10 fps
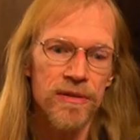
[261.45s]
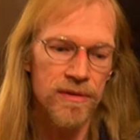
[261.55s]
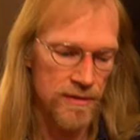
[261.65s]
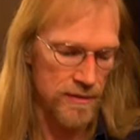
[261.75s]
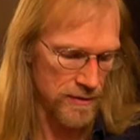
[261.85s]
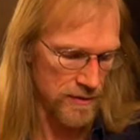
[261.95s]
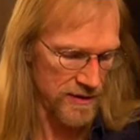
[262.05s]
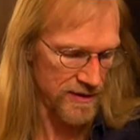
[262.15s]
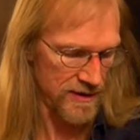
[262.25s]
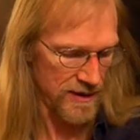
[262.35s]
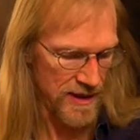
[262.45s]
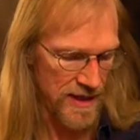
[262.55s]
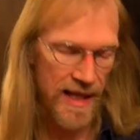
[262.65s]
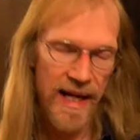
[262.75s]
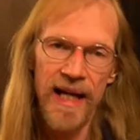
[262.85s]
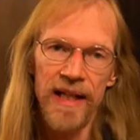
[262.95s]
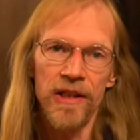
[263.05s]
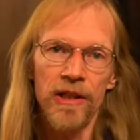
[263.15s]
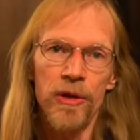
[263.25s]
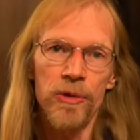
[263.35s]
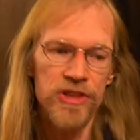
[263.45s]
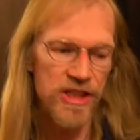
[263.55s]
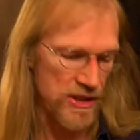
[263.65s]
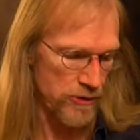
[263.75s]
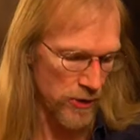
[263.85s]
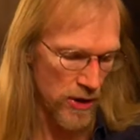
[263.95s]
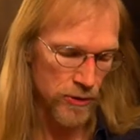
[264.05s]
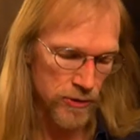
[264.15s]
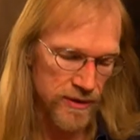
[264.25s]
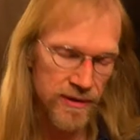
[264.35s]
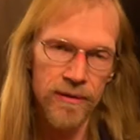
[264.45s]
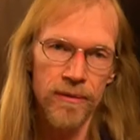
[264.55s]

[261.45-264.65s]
and a low G drone